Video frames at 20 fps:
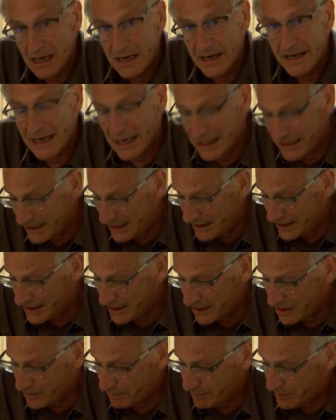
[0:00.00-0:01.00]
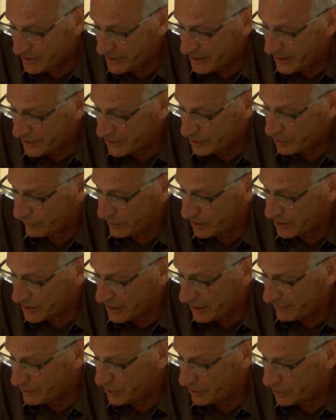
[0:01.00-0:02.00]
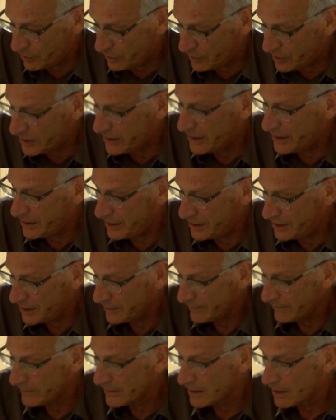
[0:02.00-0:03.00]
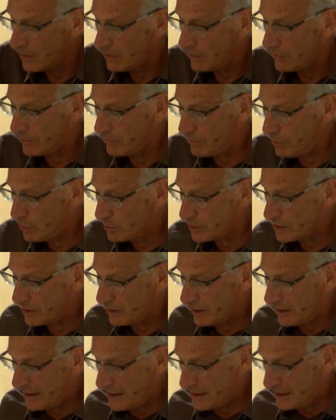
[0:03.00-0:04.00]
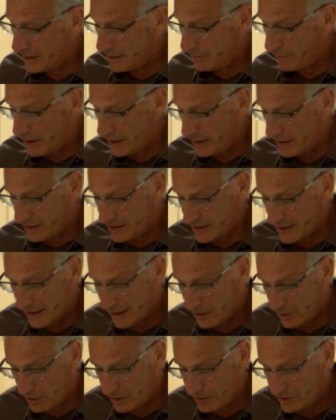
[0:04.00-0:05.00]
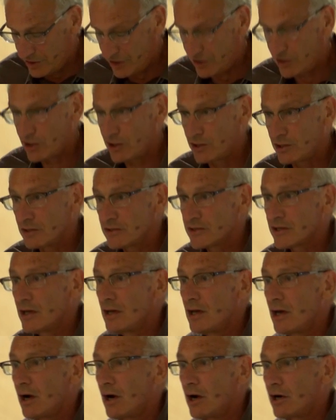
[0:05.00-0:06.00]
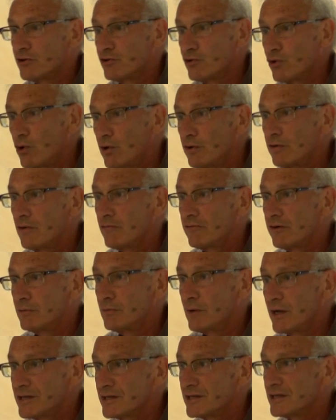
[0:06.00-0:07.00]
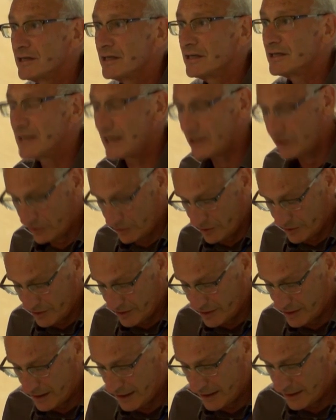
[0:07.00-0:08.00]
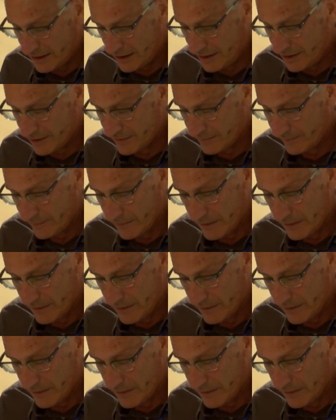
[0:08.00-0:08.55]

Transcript: 96% of the subjects are studied, reported in the leading American psychology journals, are drawn from Western industrial societies.